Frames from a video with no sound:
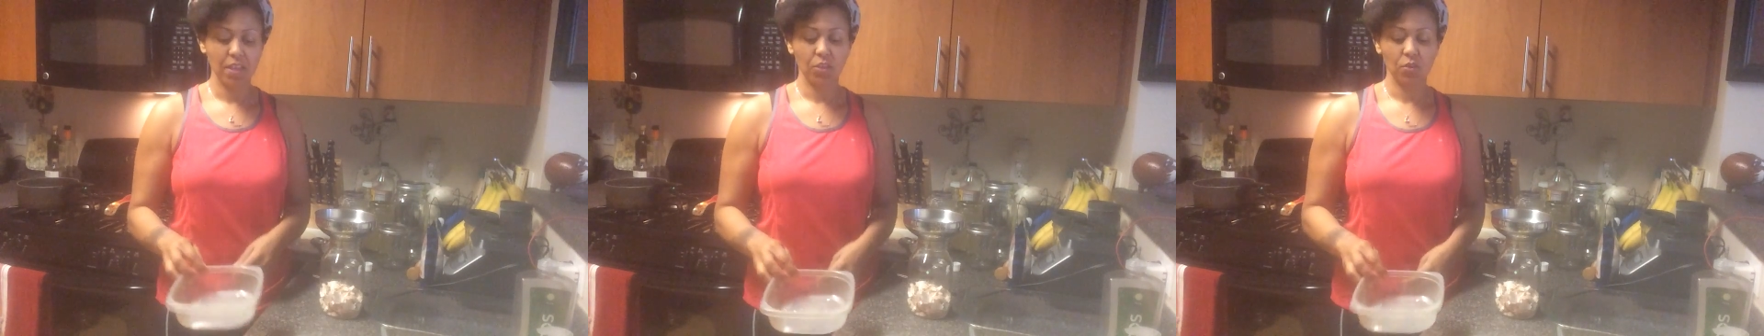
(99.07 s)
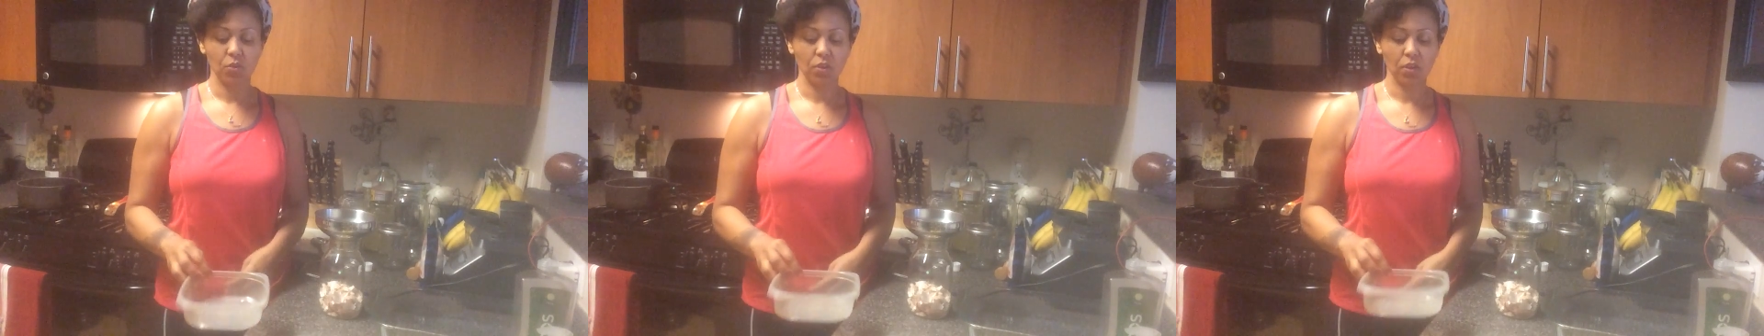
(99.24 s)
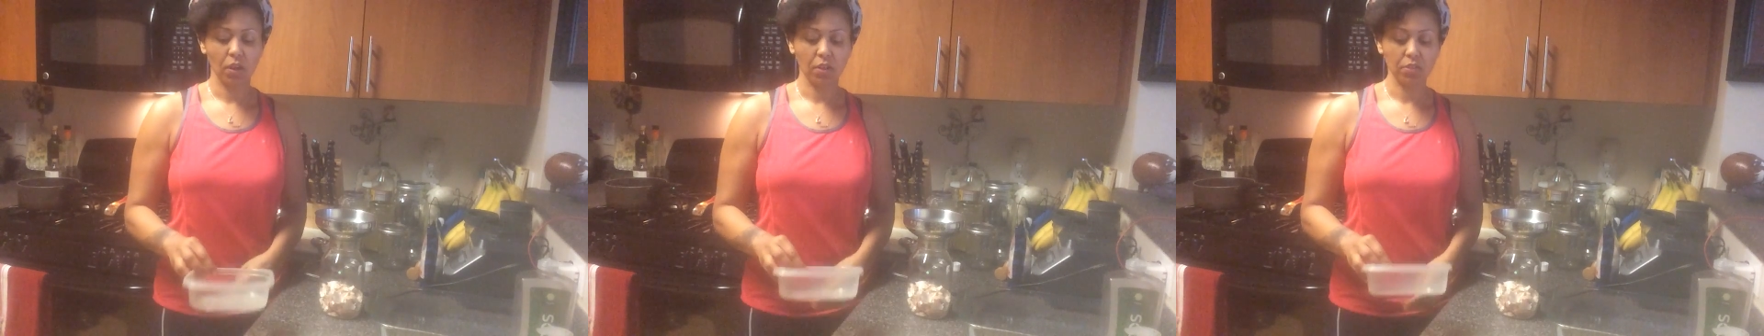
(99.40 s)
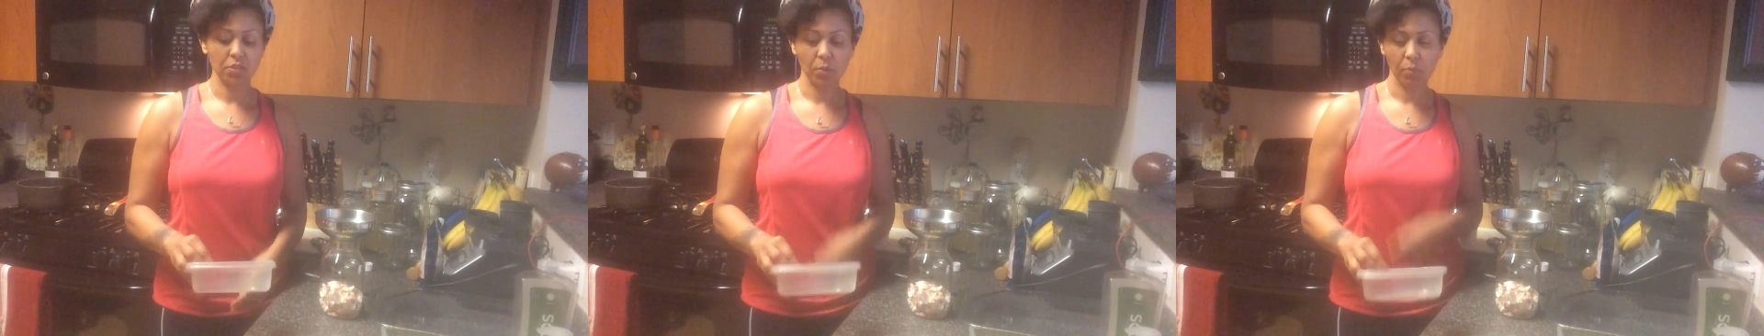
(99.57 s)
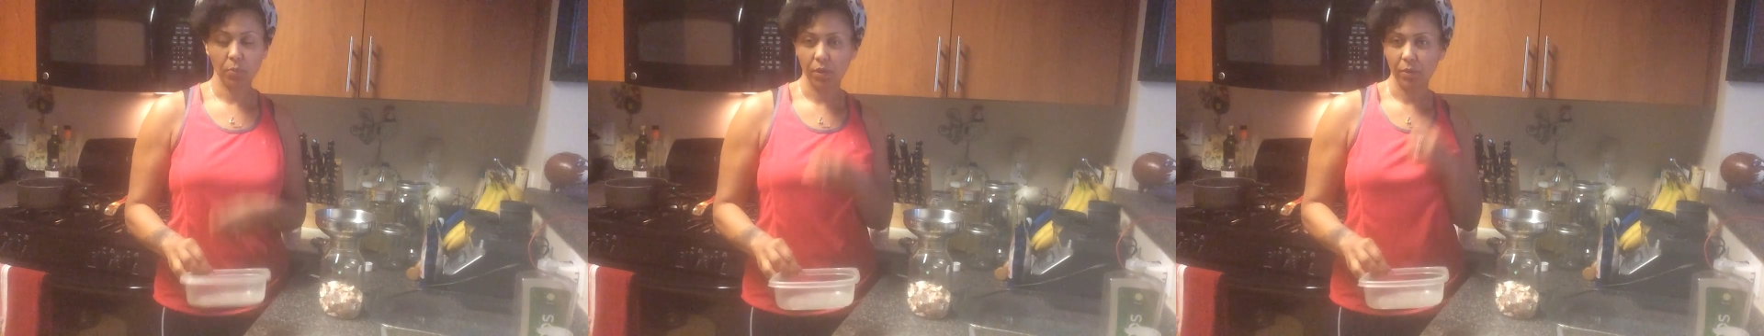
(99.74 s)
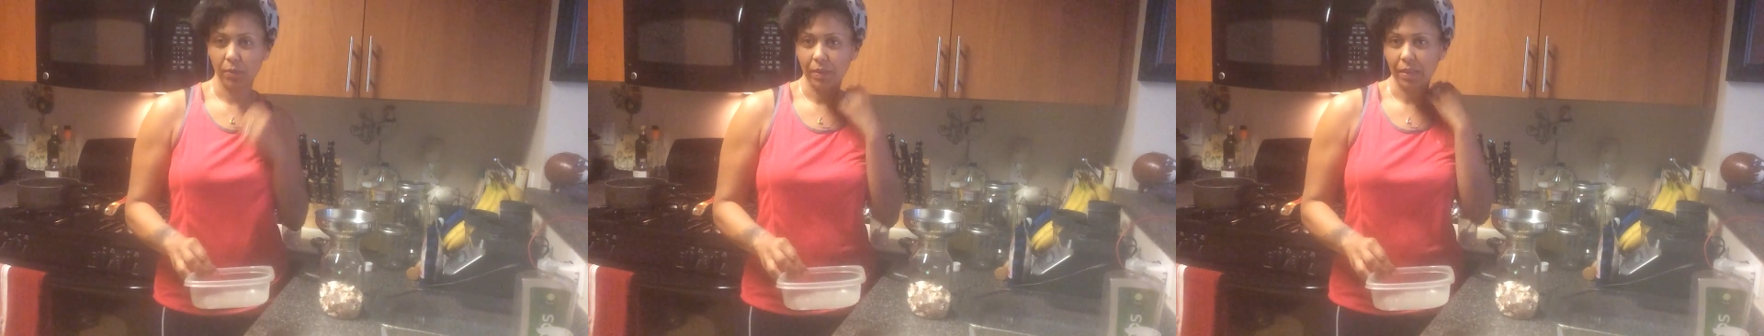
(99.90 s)
You can
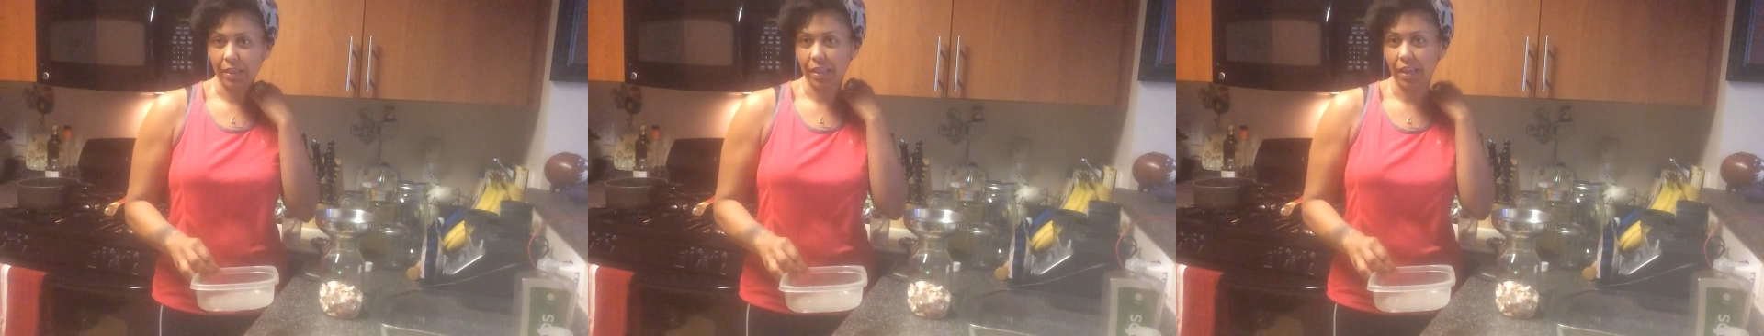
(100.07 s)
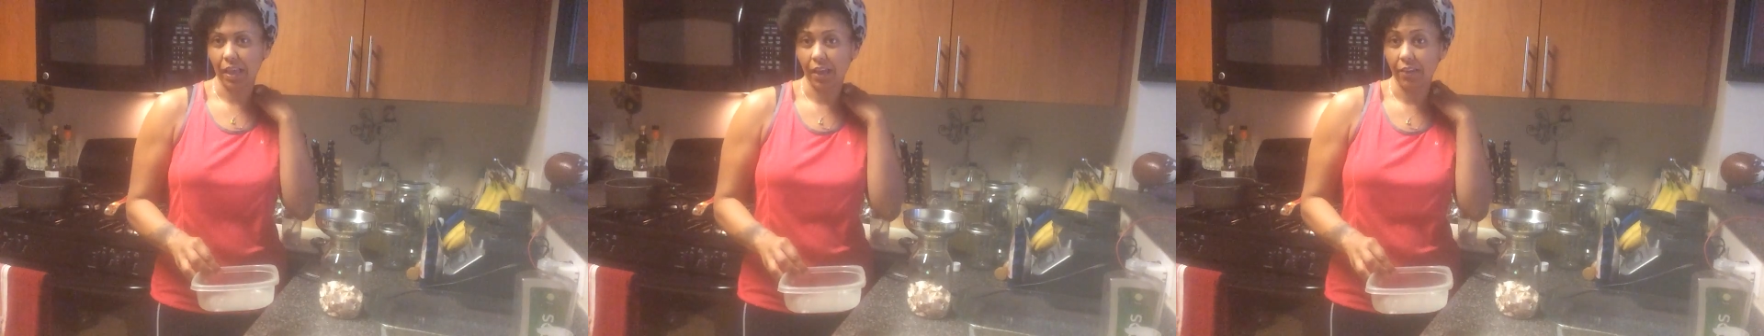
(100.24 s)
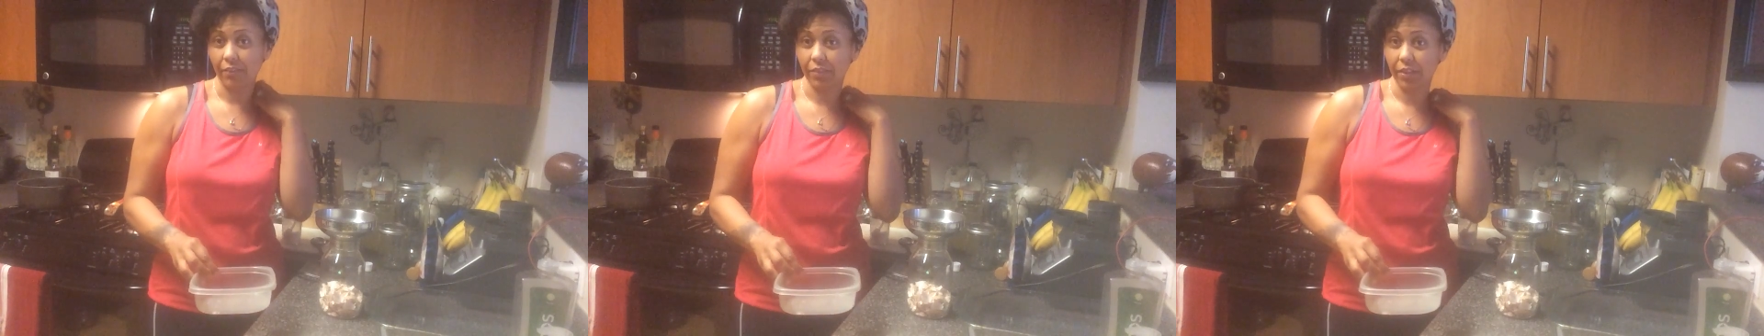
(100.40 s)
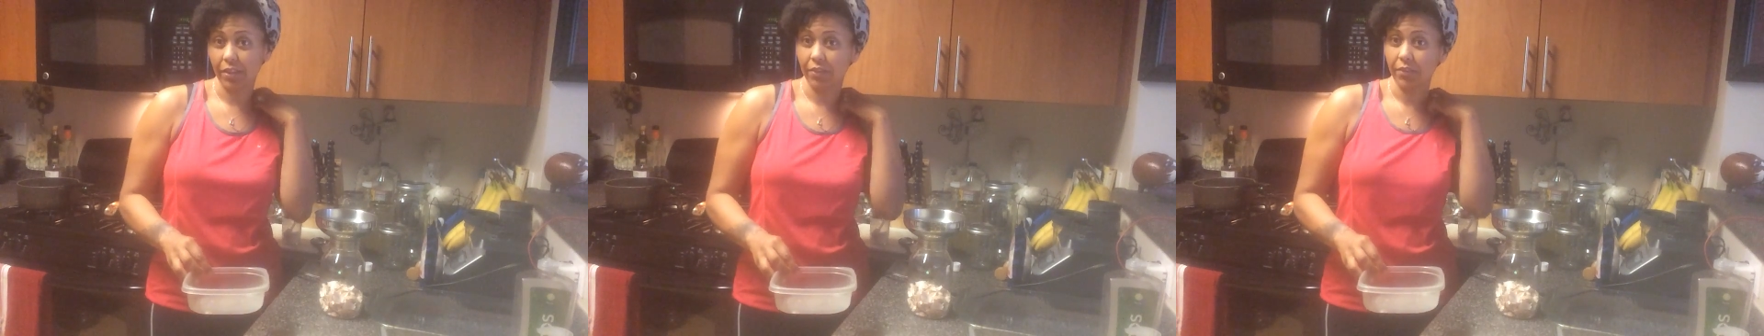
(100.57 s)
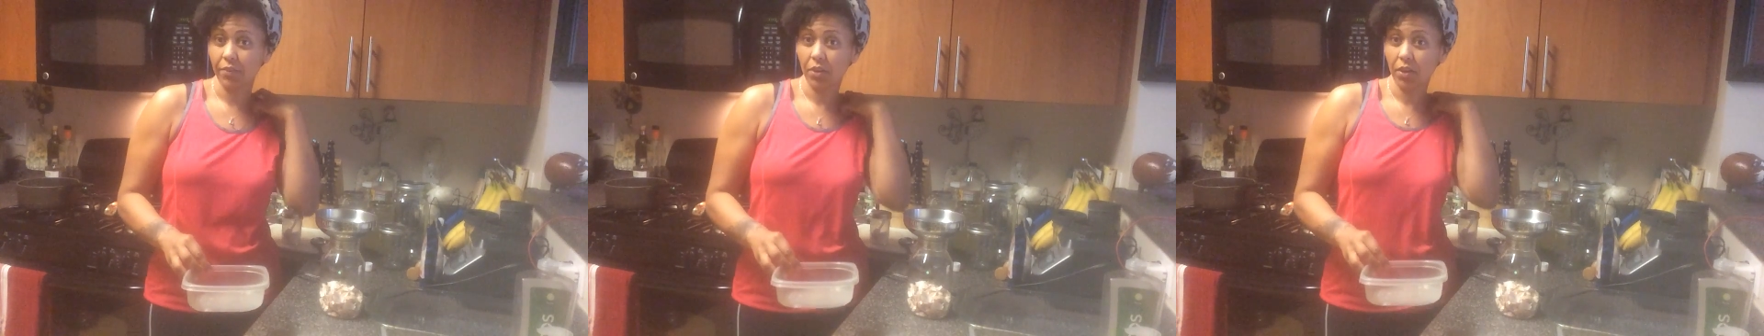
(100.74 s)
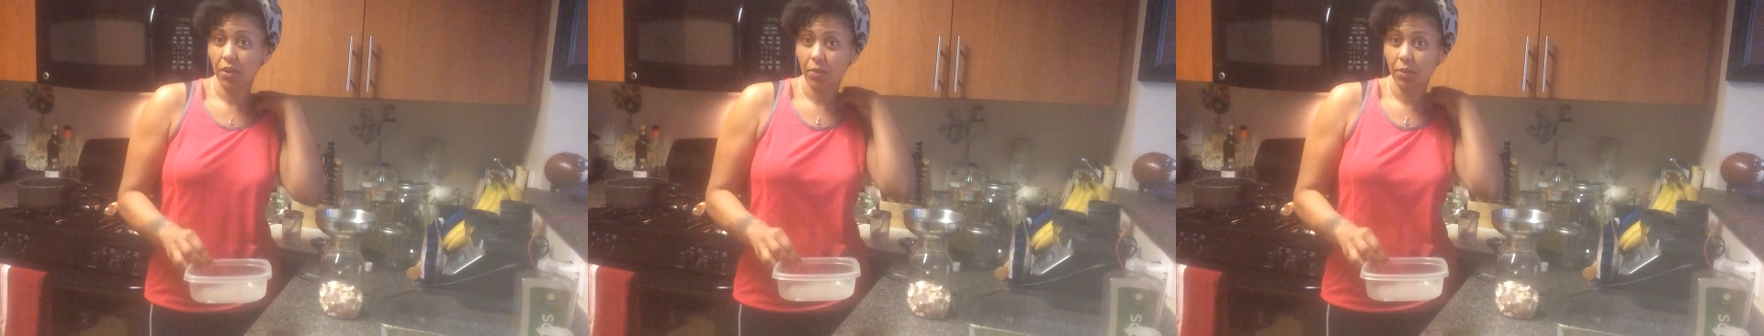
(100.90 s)
also put them in the oven,